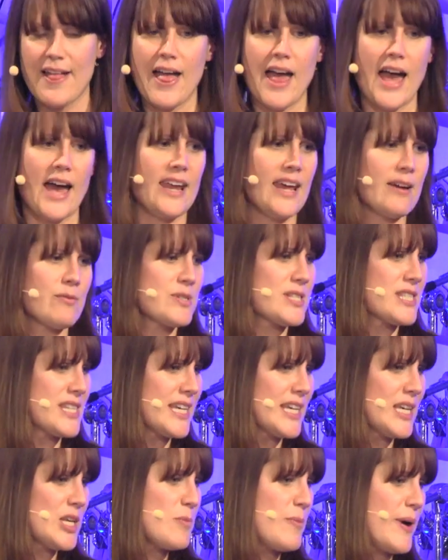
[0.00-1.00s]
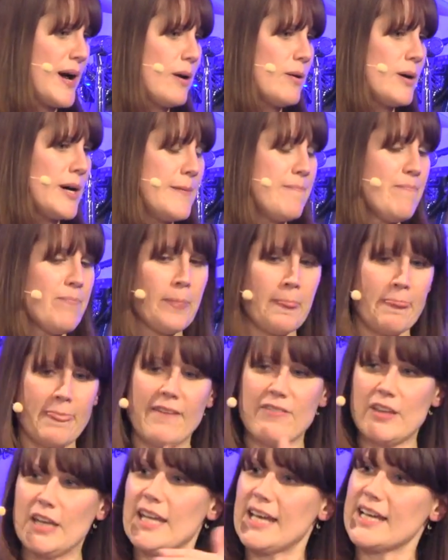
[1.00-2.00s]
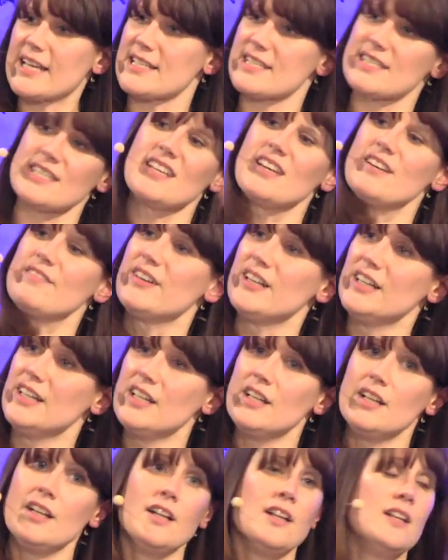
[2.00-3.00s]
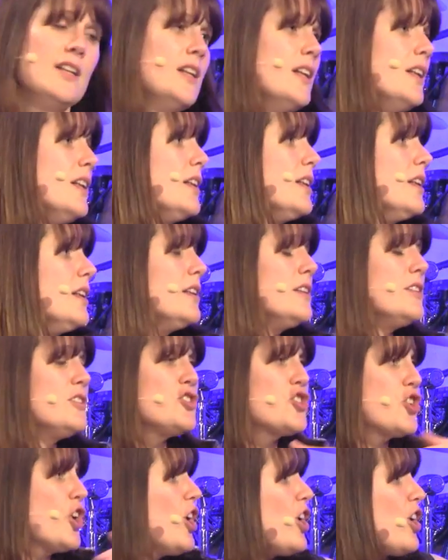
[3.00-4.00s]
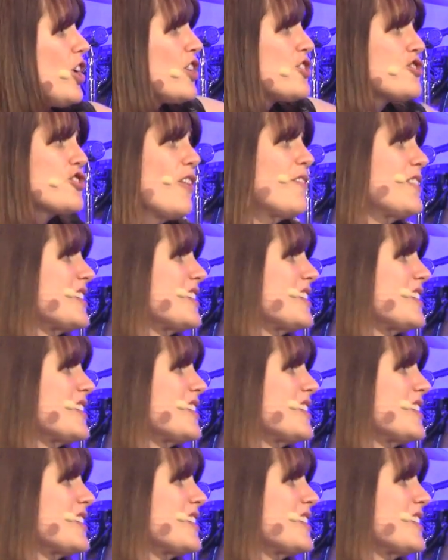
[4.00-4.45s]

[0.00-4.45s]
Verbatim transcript: And I was thinking about um, the legacy of church over